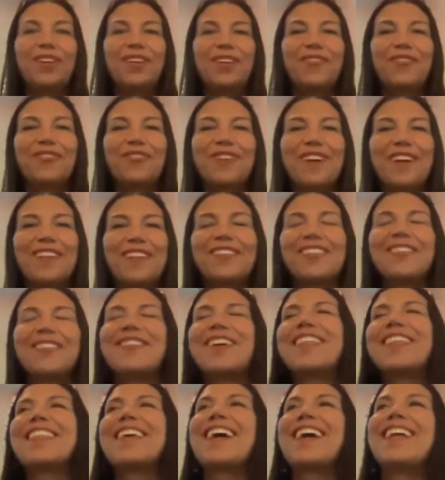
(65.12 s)
forever
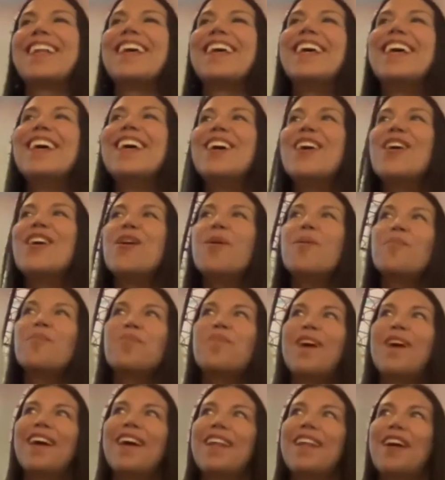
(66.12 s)
about that.
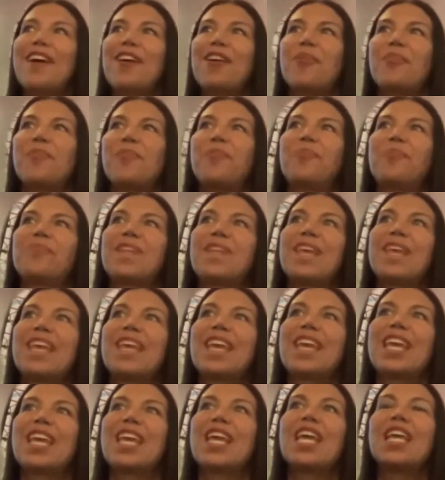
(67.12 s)
But um,
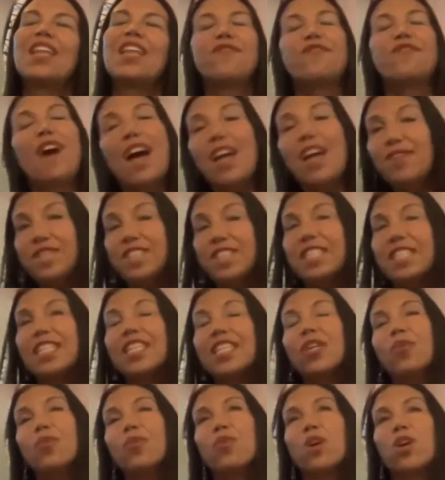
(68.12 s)
in
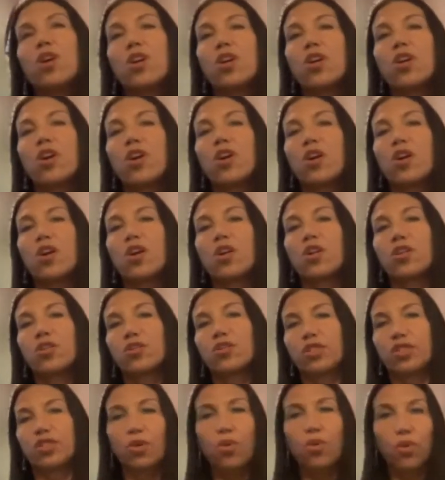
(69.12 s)
5D, where our
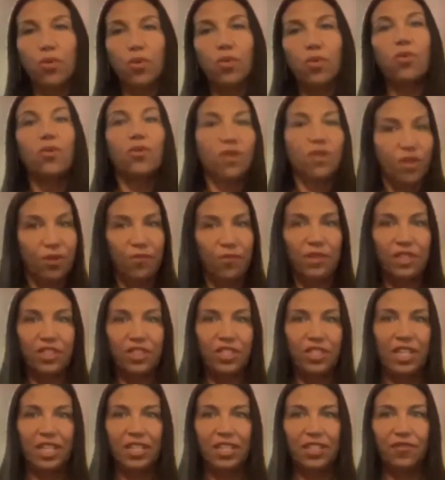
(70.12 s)
soul
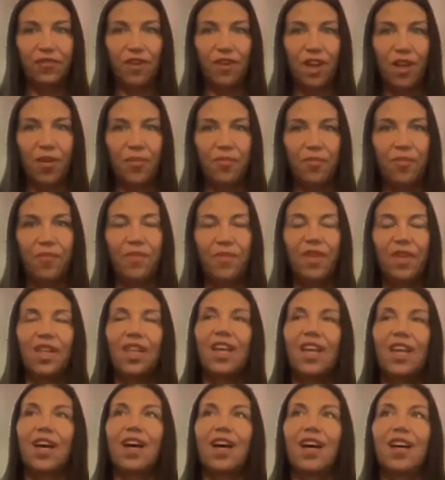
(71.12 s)
originates from,
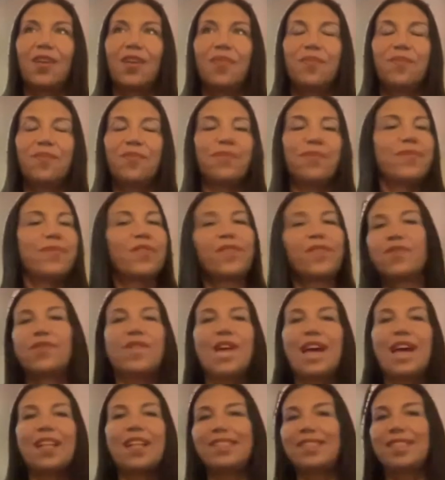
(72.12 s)
um,
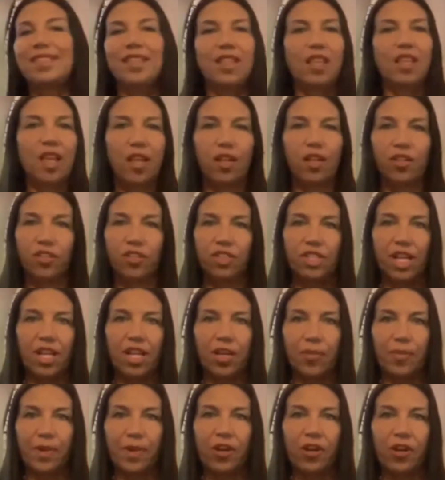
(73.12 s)
that isn't the
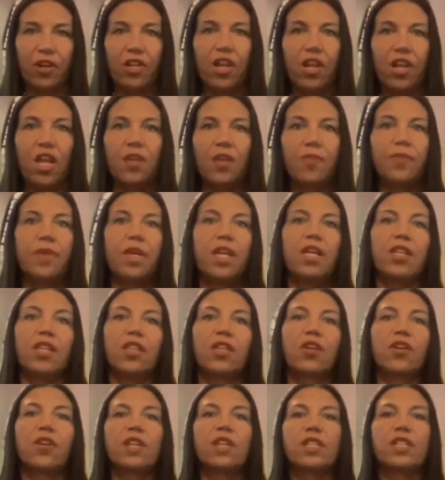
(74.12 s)
energetic paradigm.
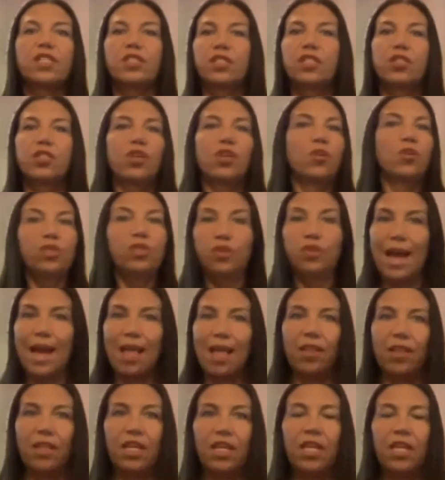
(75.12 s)
There is no
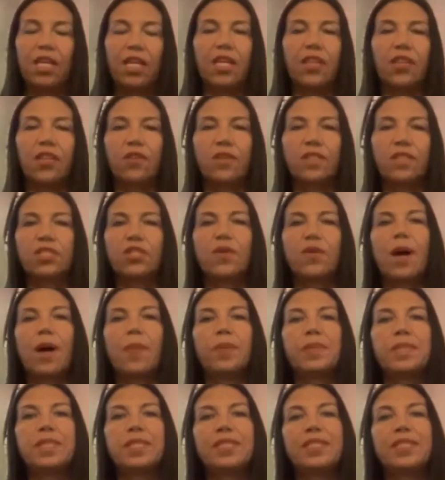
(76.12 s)
duality and there is no
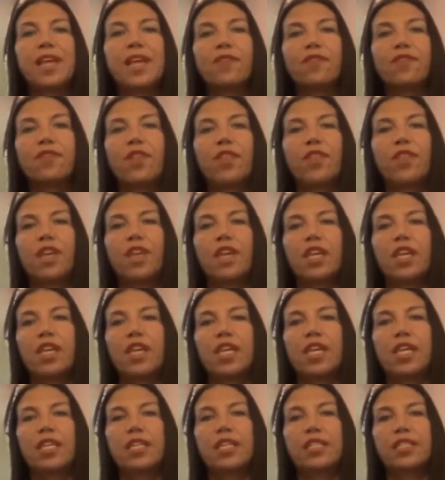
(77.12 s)
opposites. Everything
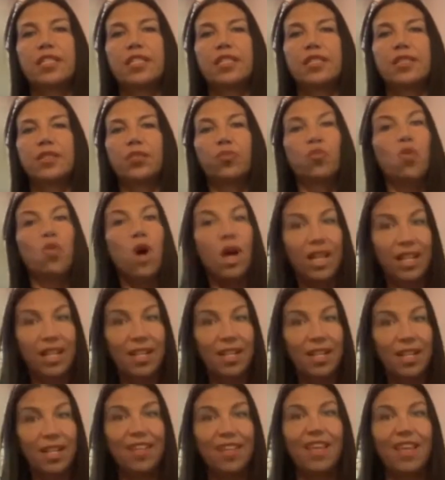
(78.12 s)
is
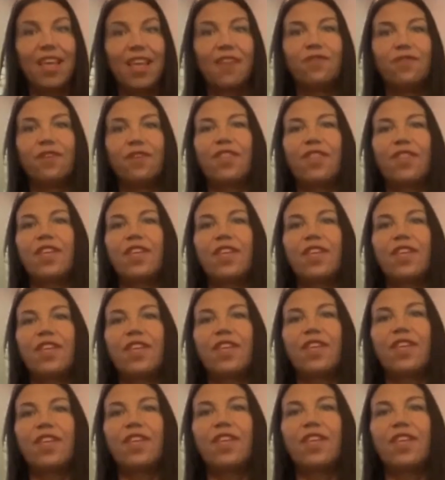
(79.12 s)
one, everything
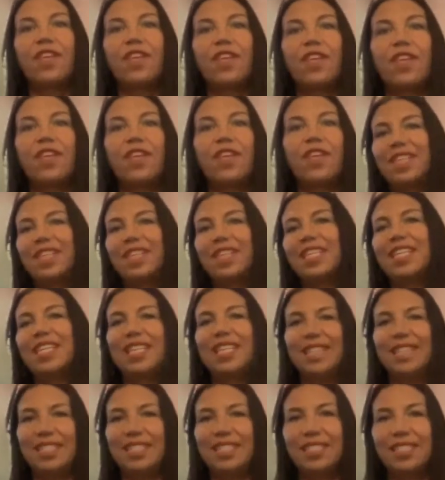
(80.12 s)
just simply
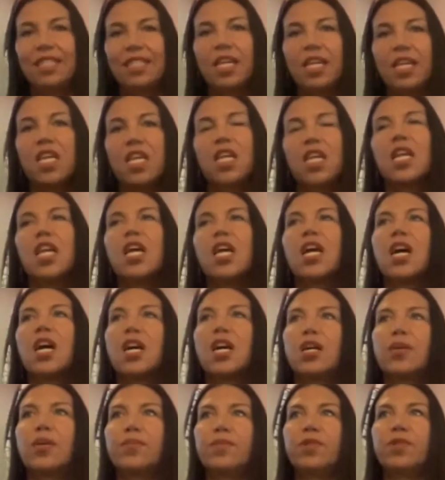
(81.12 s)
is.
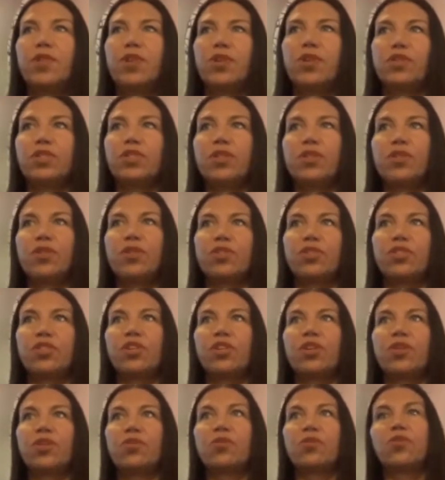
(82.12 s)
Um, you know, so there's
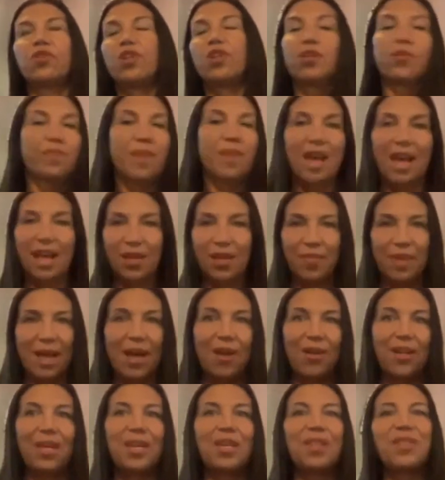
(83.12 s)
no good and bad
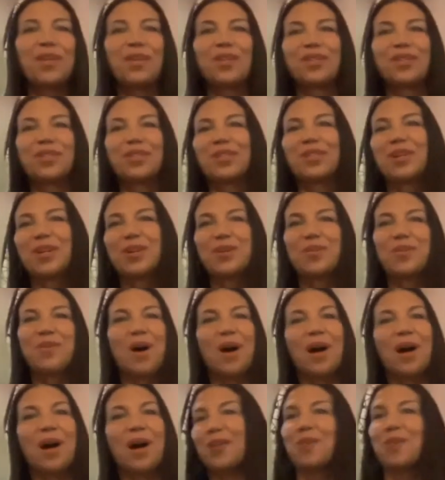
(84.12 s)
about it. There's no
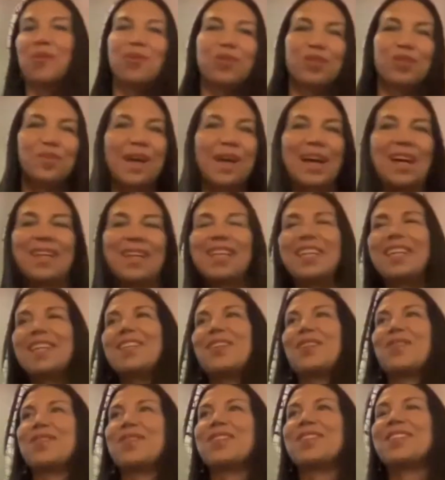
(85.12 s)
hot and cold about
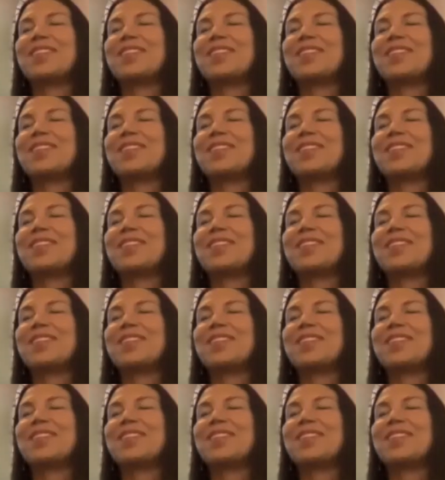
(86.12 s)
it or